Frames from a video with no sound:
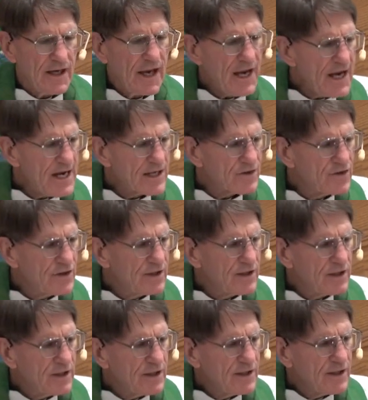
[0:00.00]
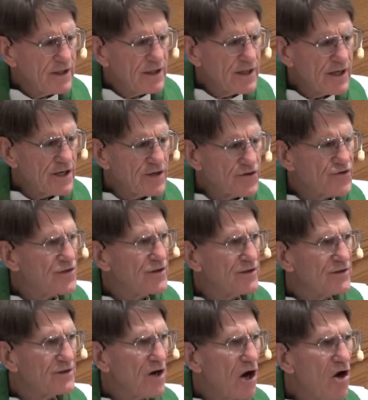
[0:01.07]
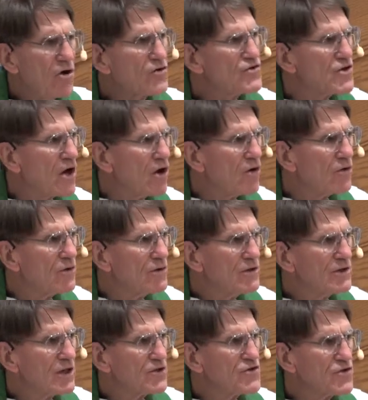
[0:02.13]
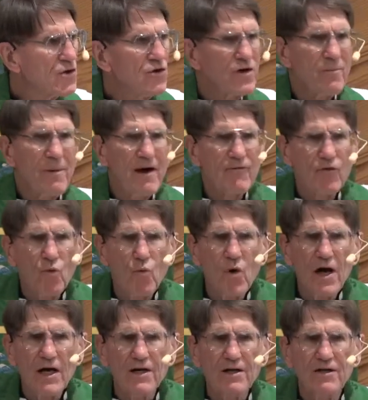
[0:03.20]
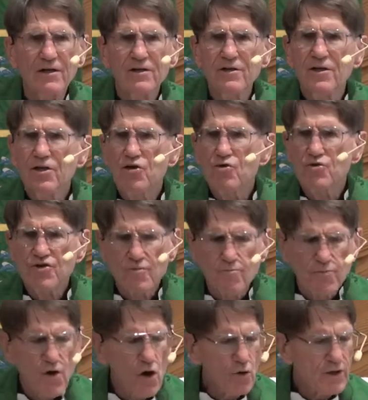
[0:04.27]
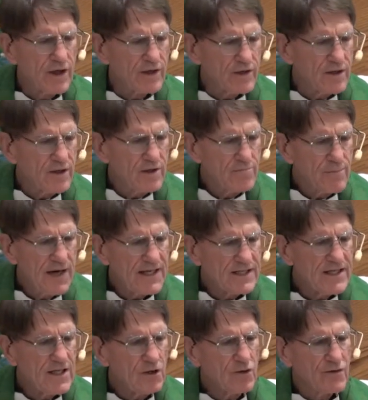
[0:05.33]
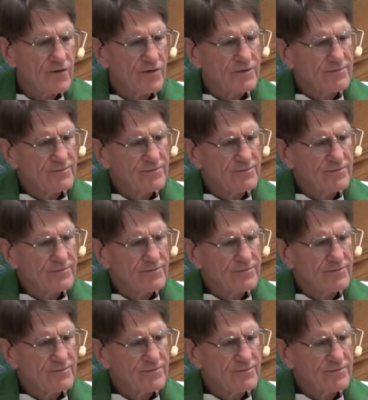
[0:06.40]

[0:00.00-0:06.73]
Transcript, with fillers: And he's also concerned about the one who is broken by guilt.